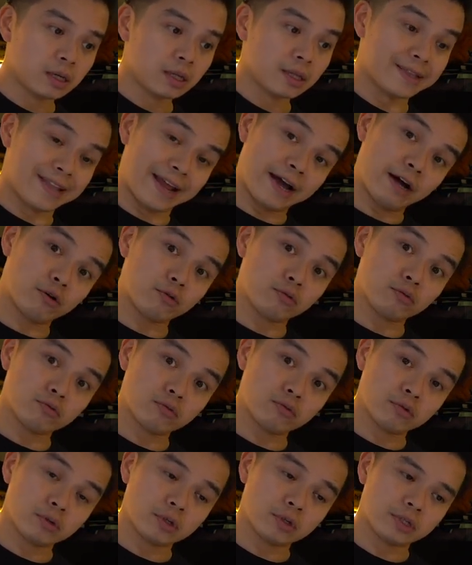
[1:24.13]
now,
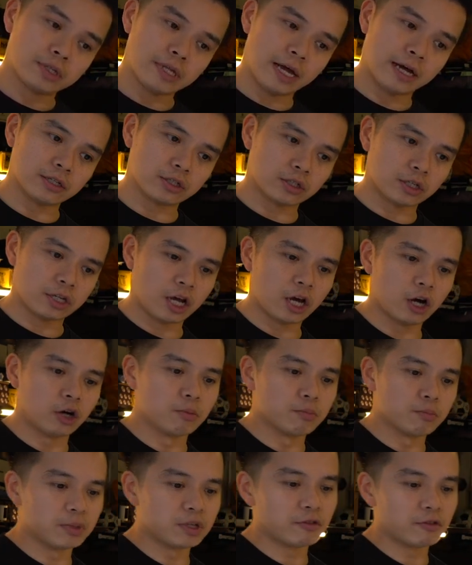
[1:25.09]
that's going to help
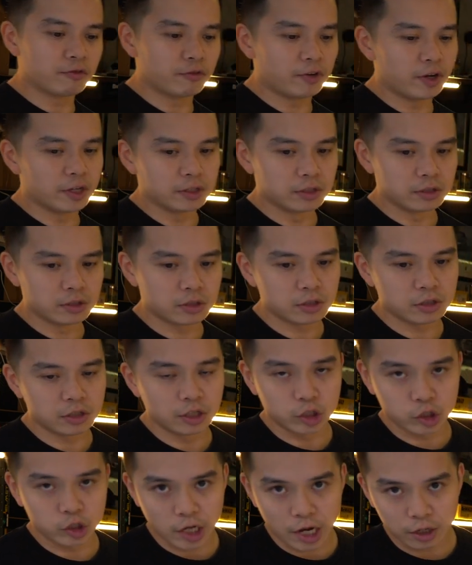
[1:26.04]
me fund the
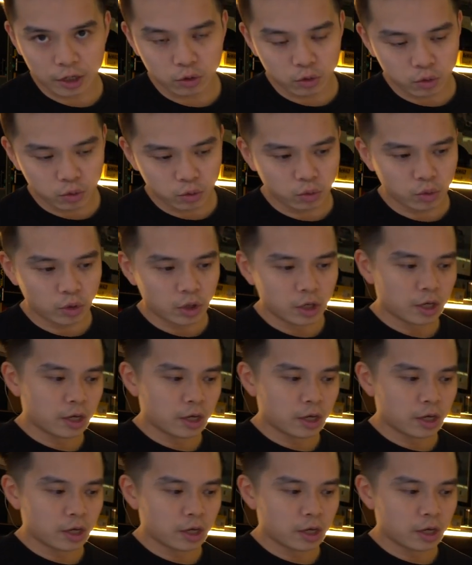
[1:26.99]
channel,